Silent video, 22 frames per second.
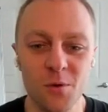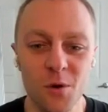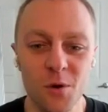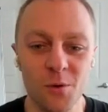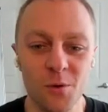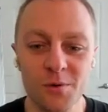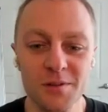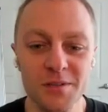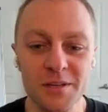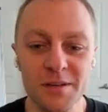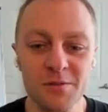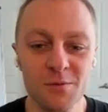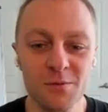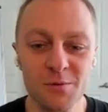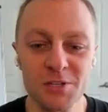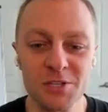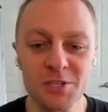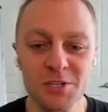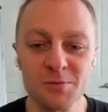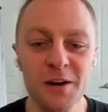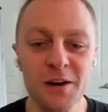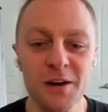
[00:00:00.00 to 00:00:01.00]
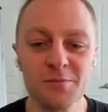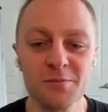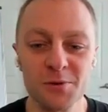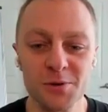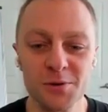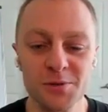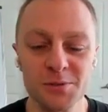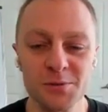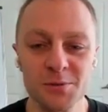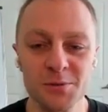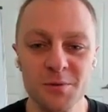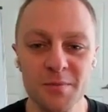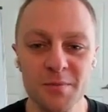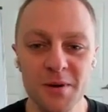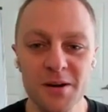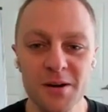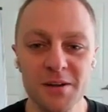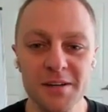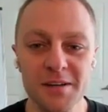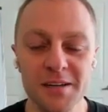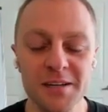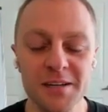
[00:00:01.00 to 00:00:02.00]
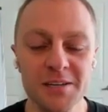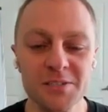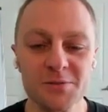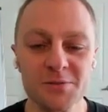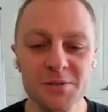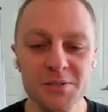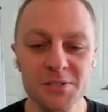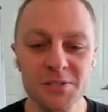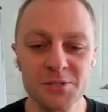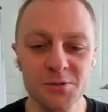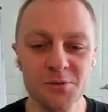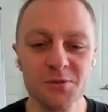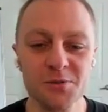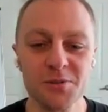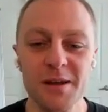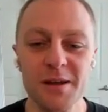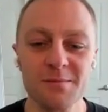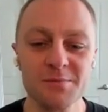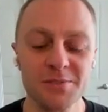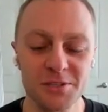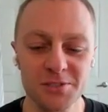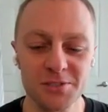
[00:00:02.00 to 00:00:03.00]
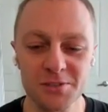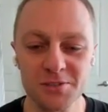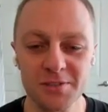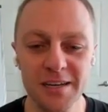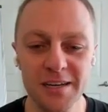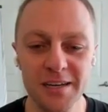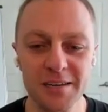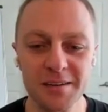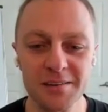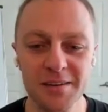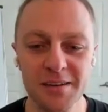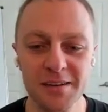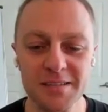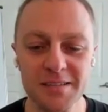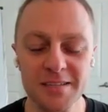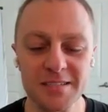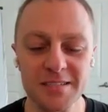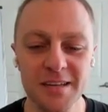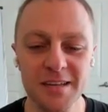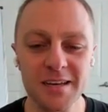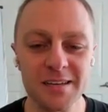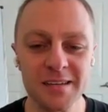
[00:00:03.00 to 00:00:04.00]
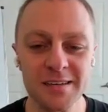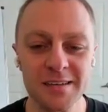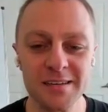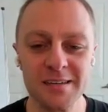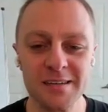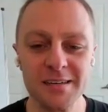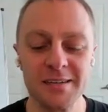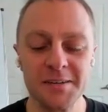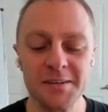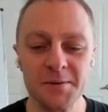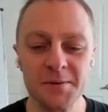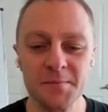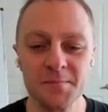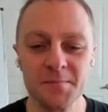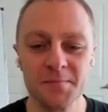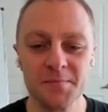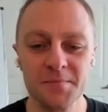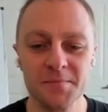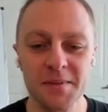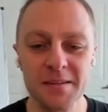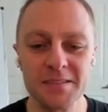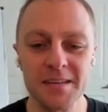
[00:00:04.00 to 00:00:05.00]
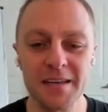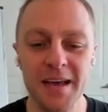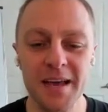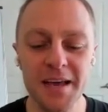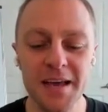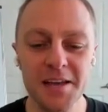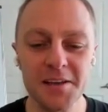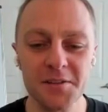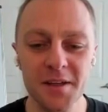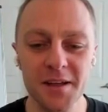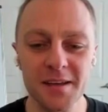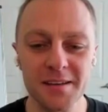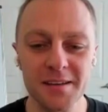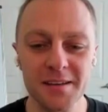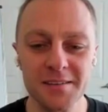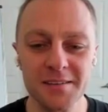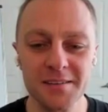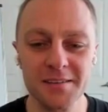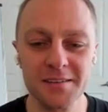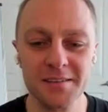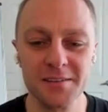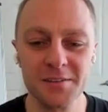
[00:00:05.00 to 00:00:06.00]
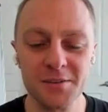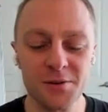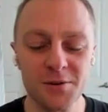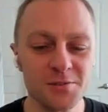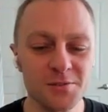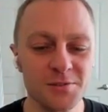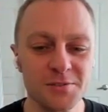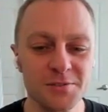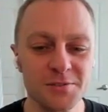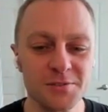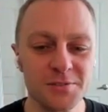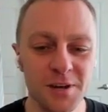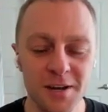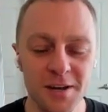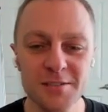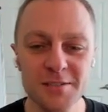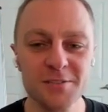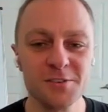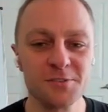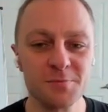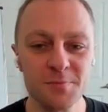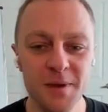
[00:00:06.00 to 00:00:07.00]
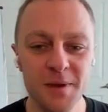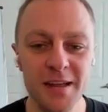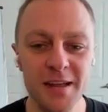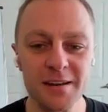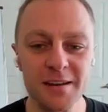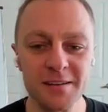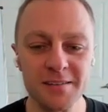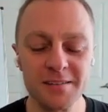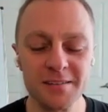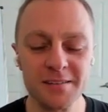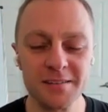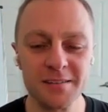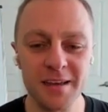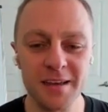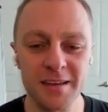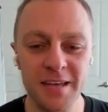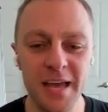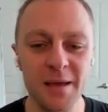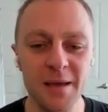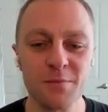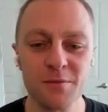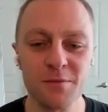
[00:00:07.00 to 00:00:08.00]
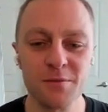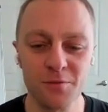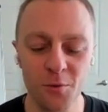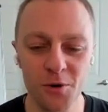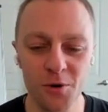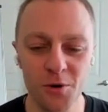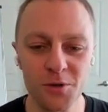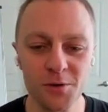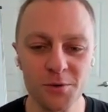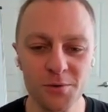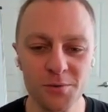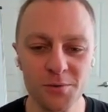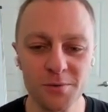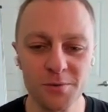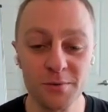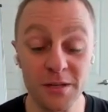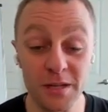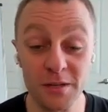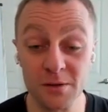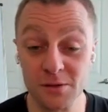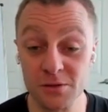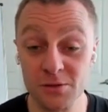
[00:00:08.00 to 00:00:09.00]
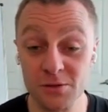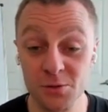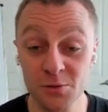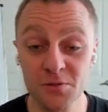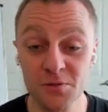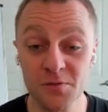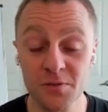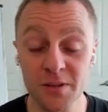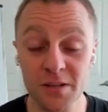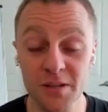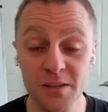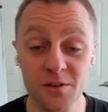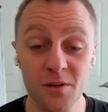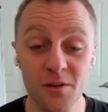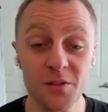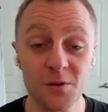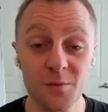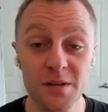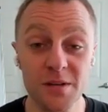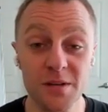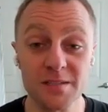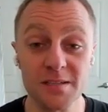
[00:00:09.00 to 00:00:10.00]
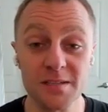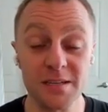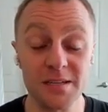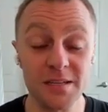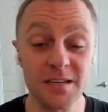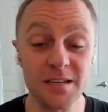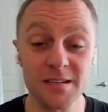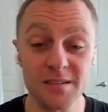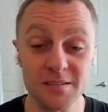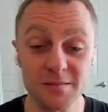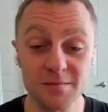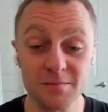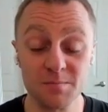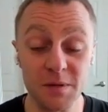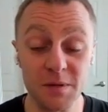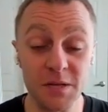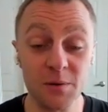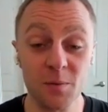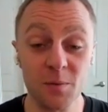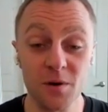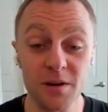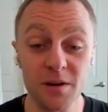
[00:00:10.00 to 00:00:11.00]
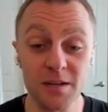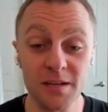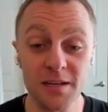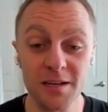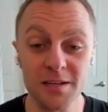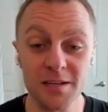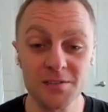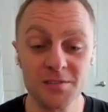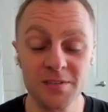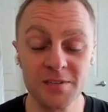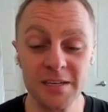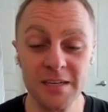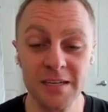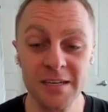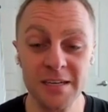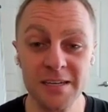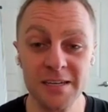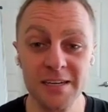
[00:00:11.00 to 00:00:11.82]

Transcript: or even respectful to American history to claim such a thing. Because it's like, hey, like there's tons of men that came before you. Truthfully, the only reason that he can be where he is